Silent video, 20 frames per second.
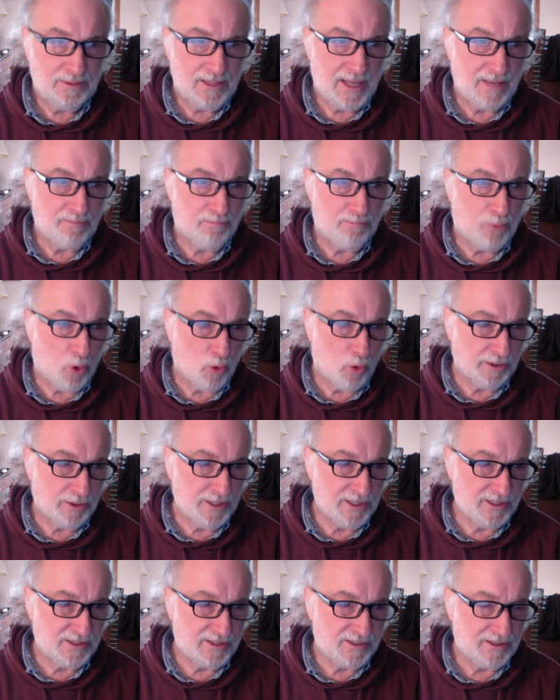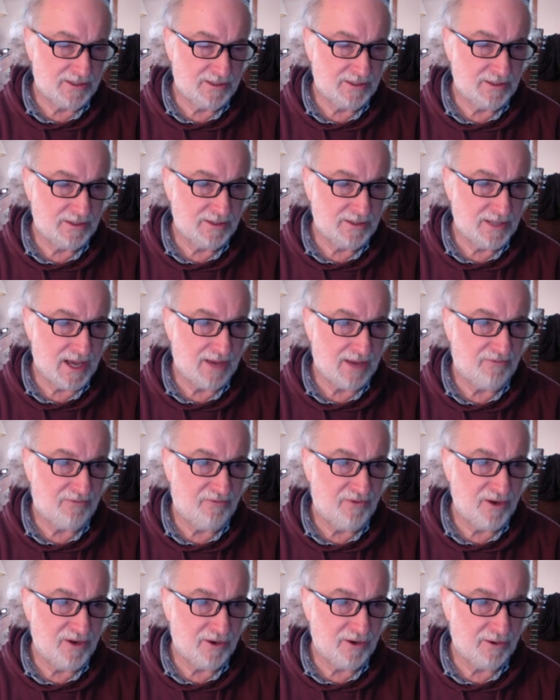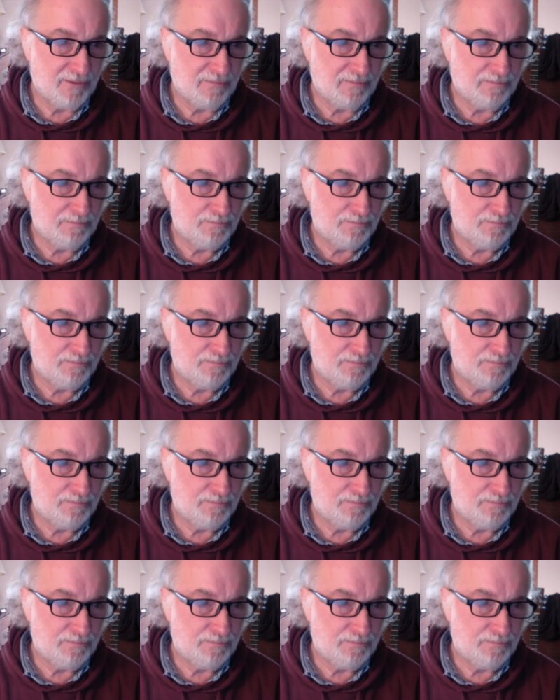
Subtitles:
and boldness, not fear.